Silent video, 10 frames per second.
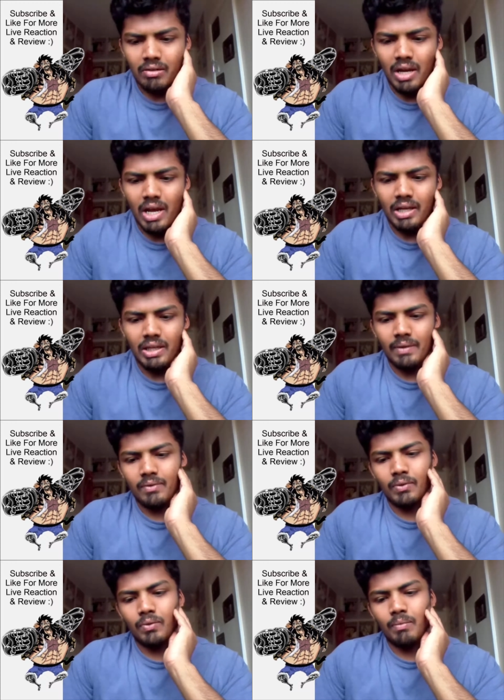rare
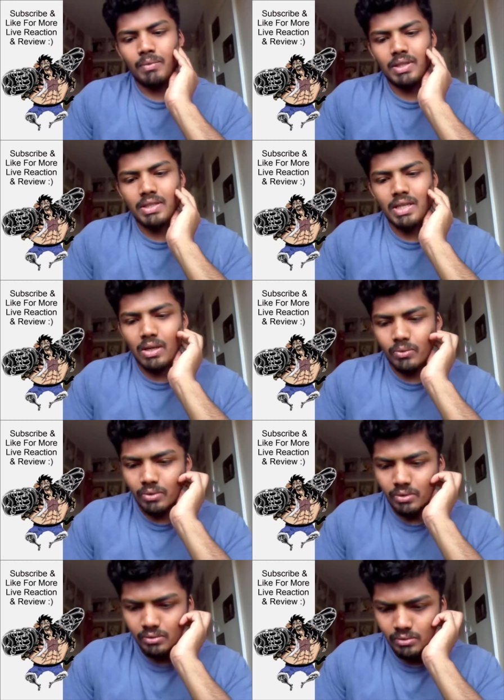gifts from the south.